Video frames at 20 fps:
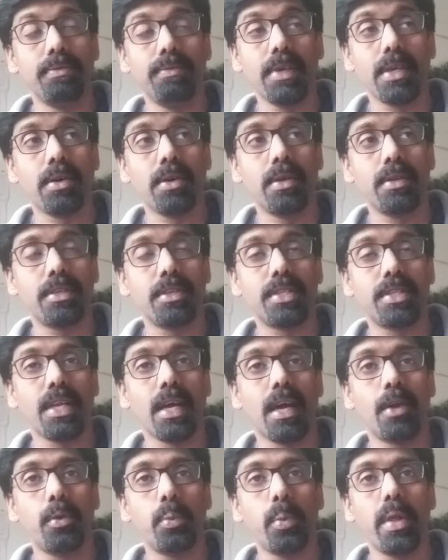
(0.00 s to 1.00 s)
going to
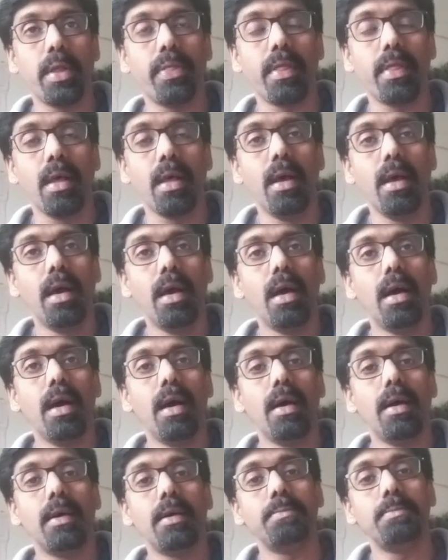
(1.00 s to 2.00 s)
start with
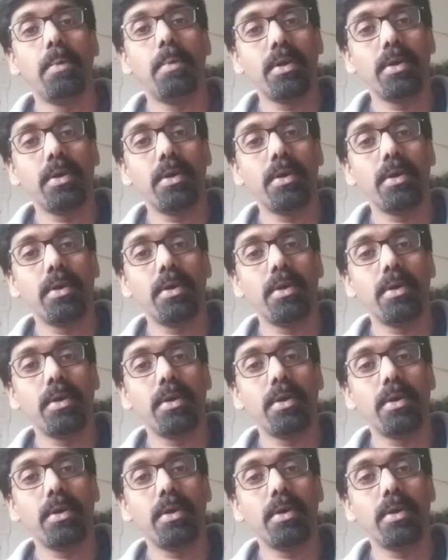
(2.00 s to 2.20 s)
the